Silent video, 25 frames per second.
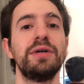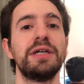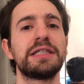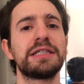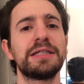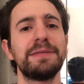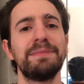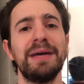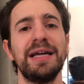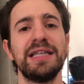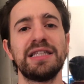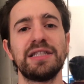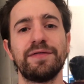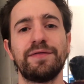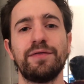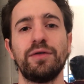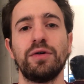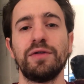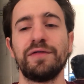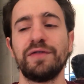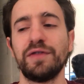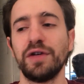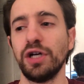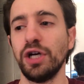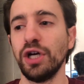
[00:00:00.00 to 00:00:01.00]
it's a metaphor
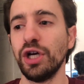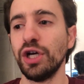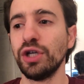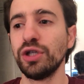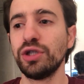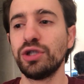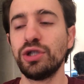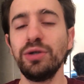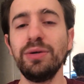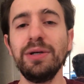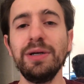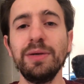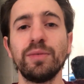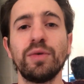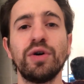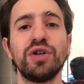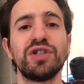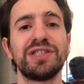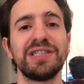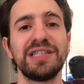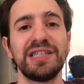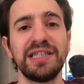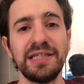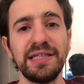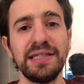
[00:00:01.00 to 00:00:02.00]
for doing
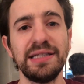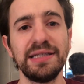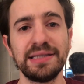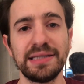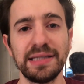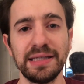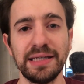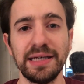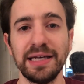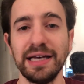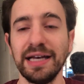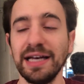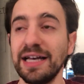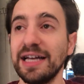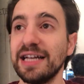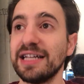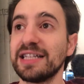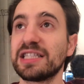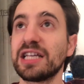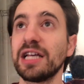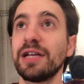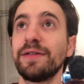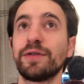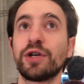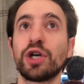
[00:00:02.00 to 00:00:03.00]
what's easy.
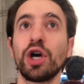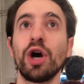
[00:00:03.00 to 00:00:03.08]
Instead of